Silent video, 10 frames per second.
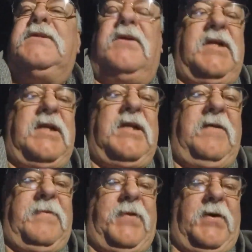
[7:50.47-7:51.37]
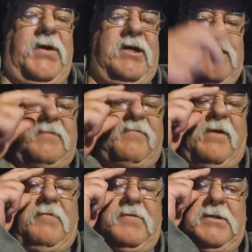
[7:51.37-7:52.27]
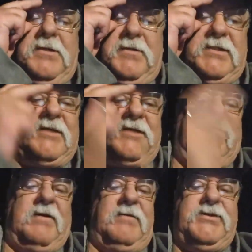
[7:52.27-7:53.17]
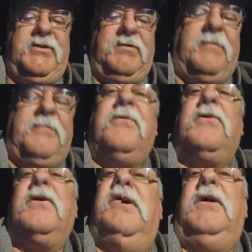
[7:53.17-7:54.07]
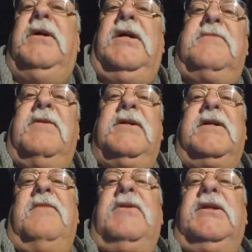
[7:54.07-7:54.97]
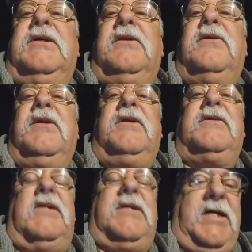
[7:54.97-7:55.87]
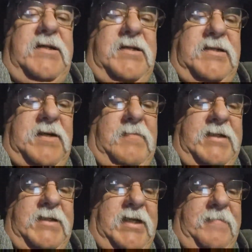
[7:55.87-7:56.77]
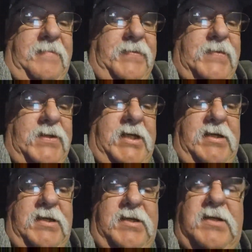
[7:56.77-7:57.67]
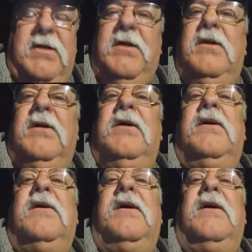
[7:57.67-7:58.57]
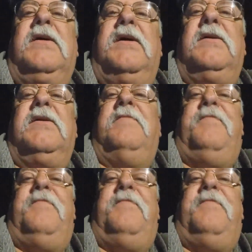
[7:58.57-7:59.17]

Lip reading: started at 11:30. That's probably what I'll do because that's what I was doing before. I just wanted to come on a little earlier tonight instead of waiting until 11:30. I got a